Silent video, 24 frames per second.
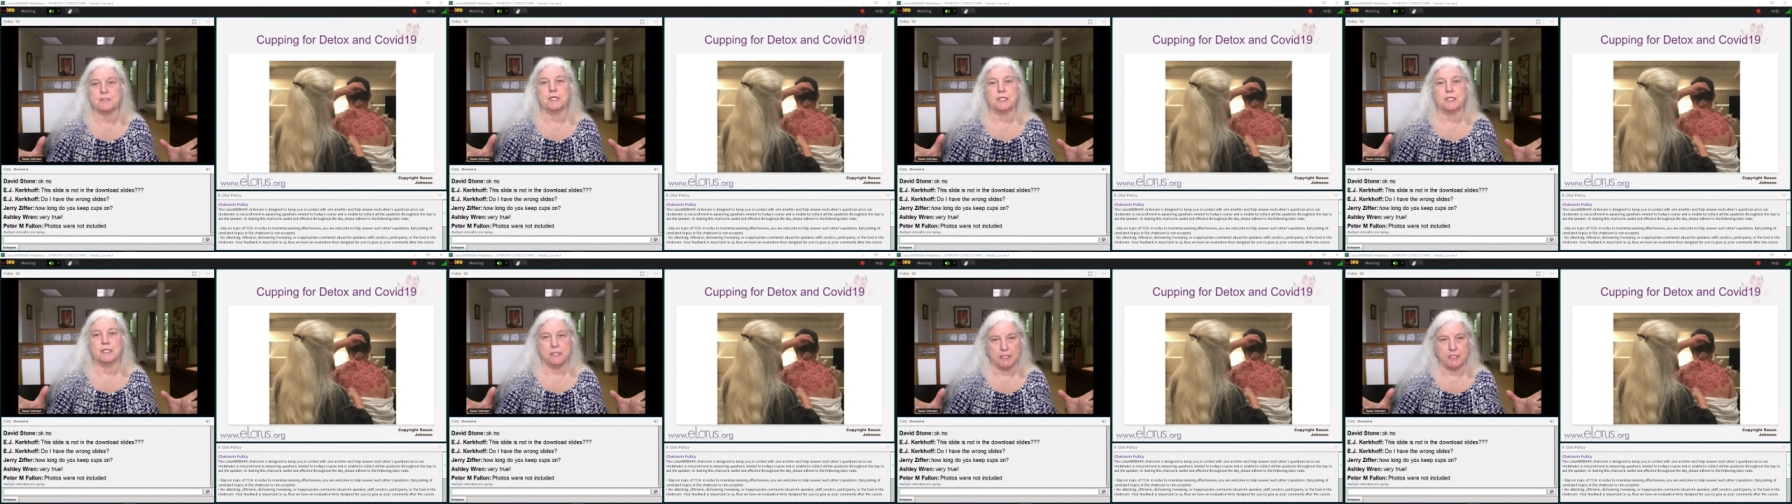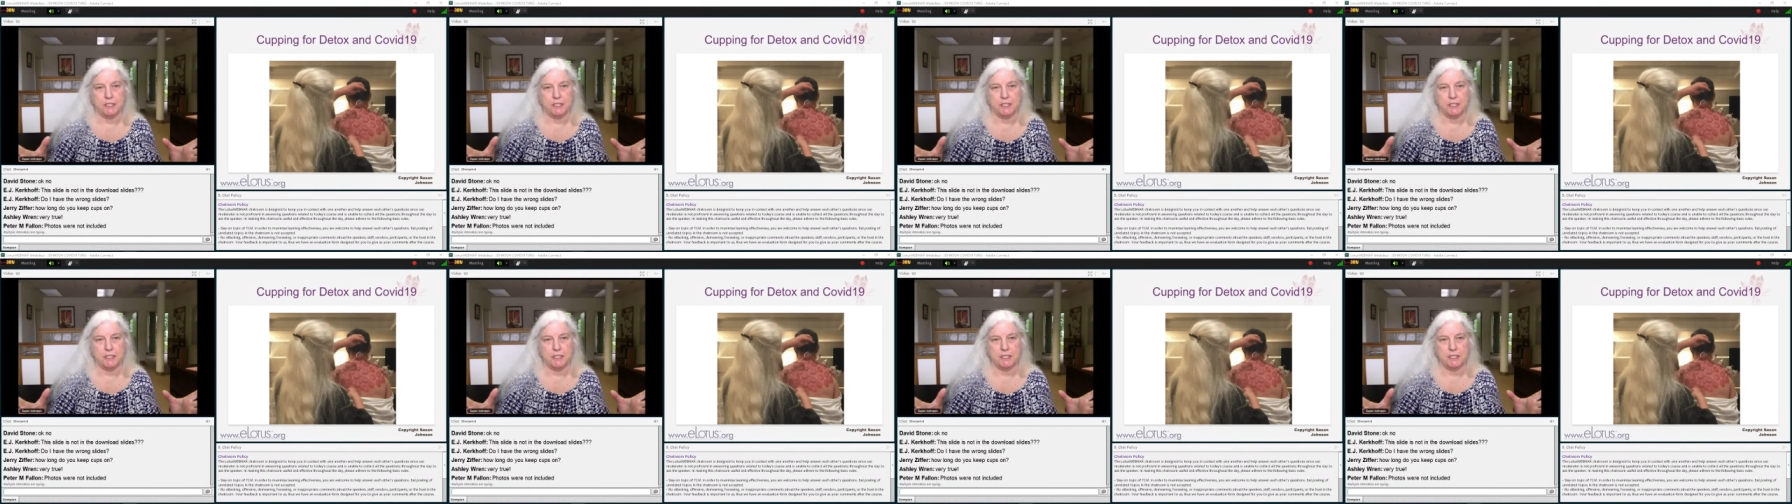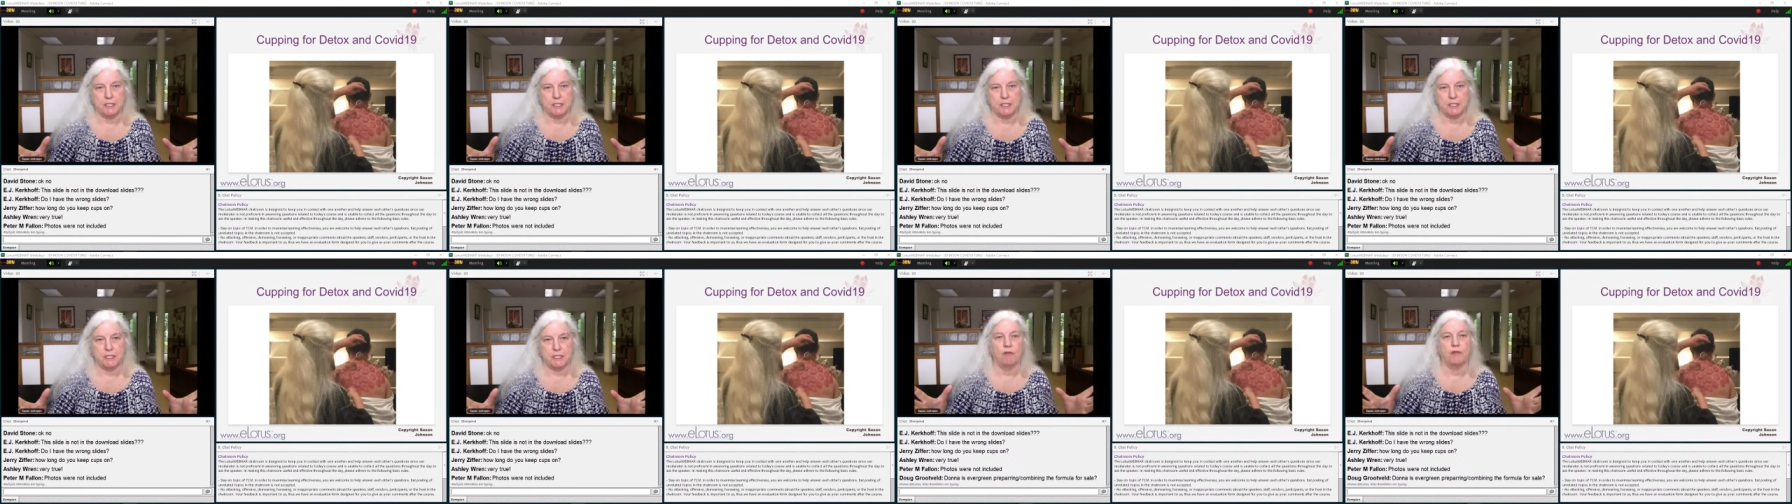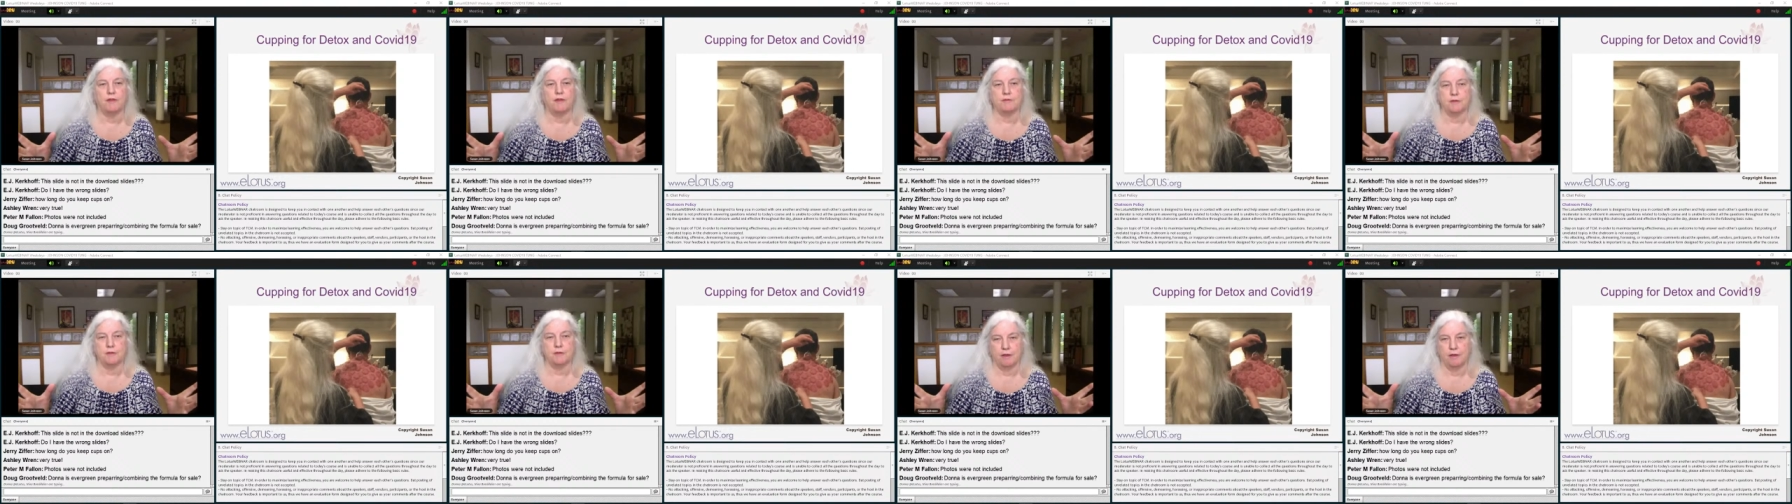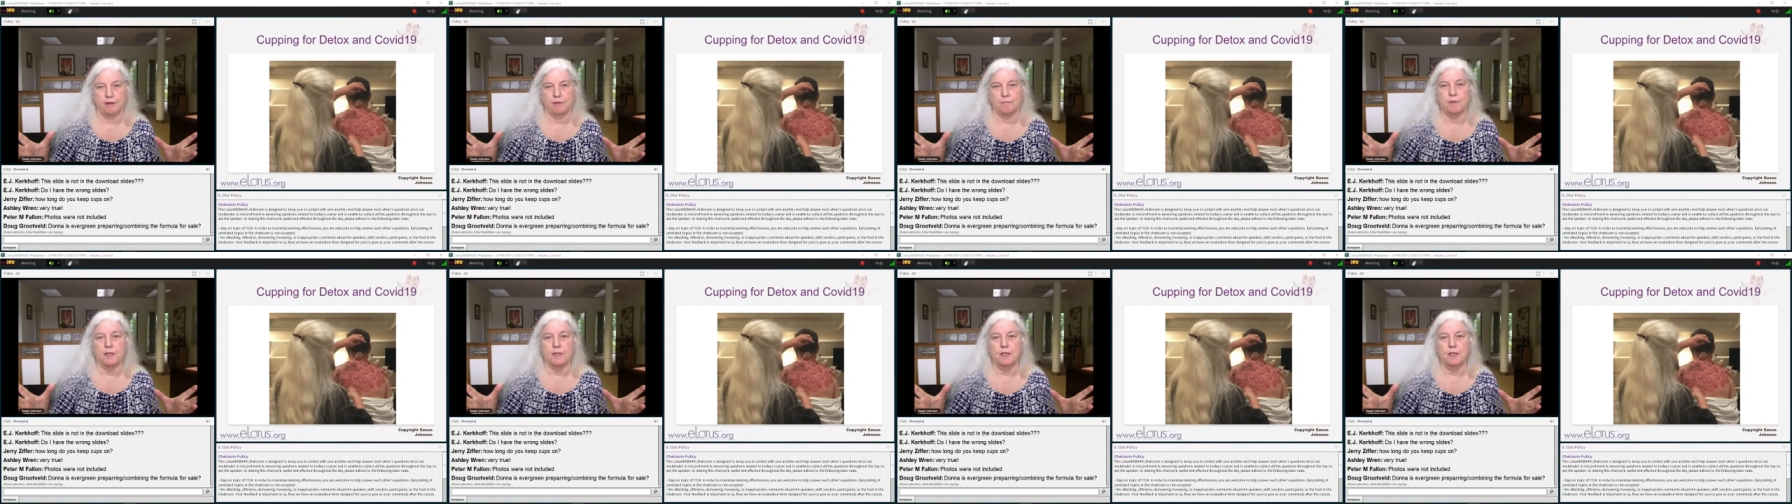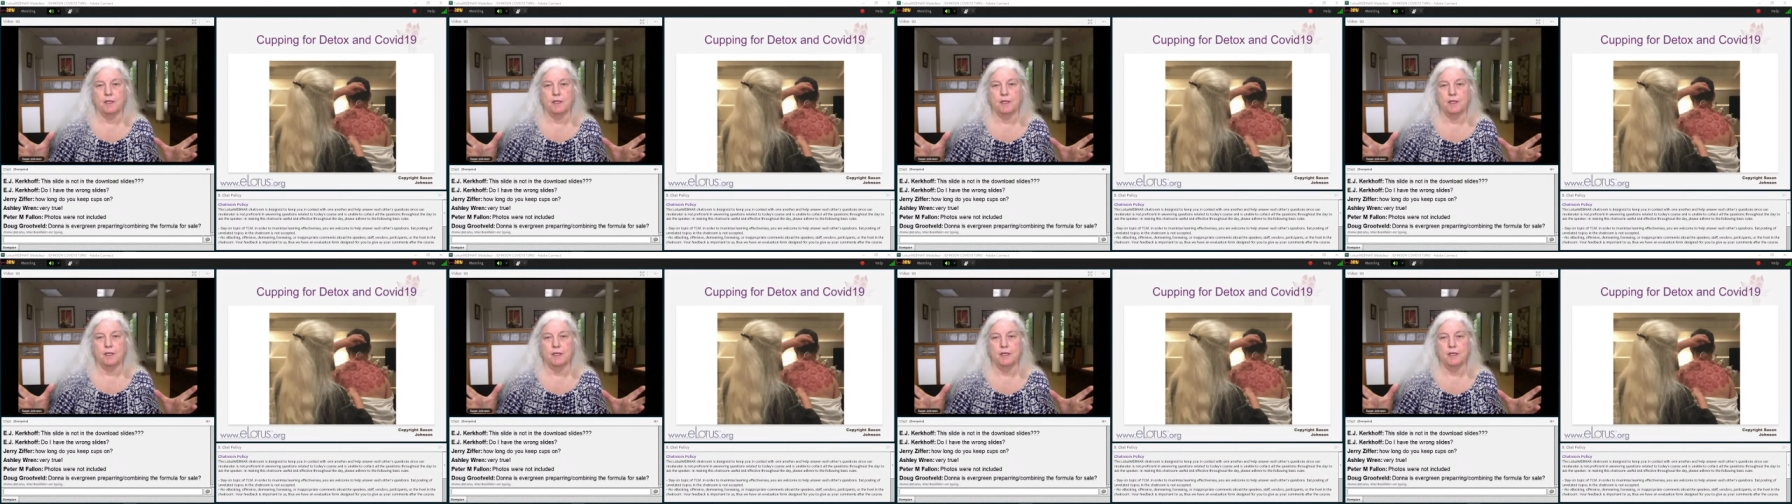clean all the time.
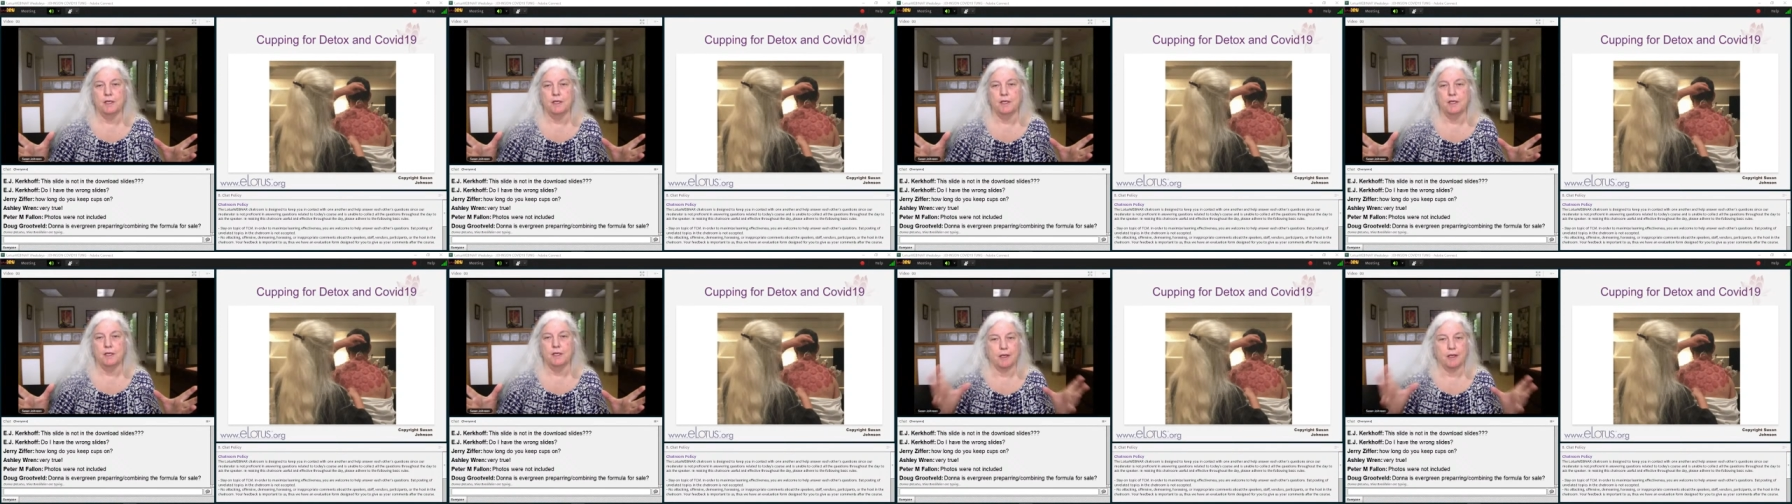But